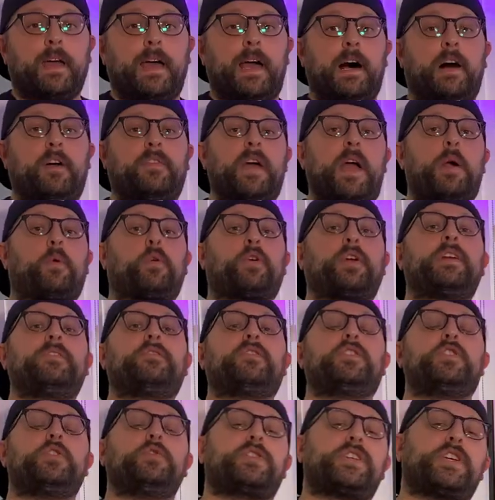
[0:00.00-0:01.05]
Hell, they were
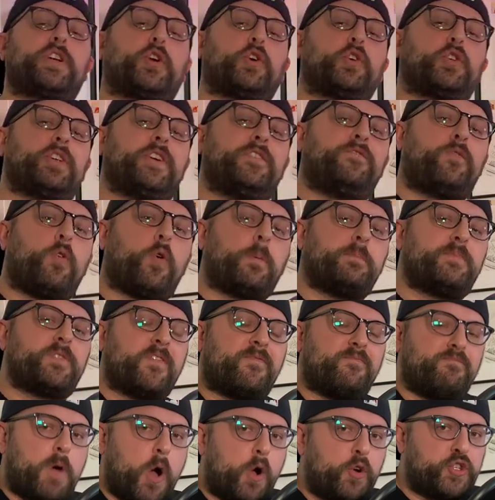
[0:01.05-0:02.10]
even using early forms
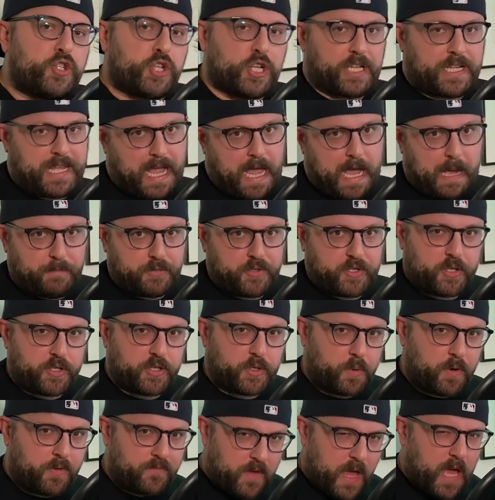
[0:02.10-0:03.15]
of motion capture
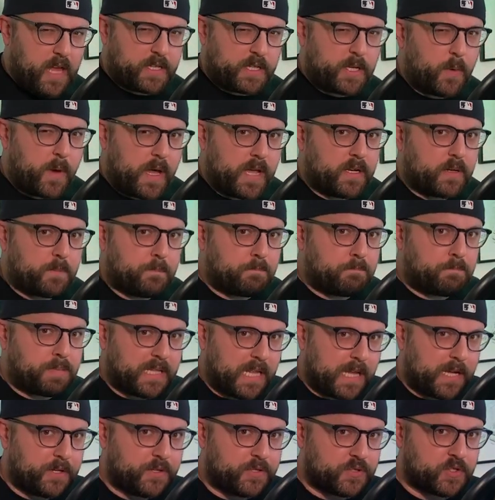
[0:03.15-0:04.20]
to evaluate a
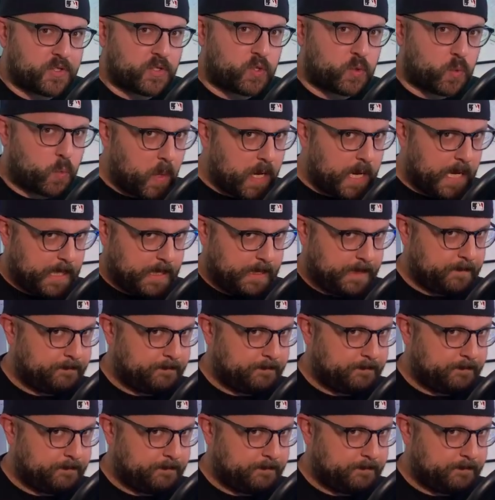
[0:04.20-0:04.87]
player's swing.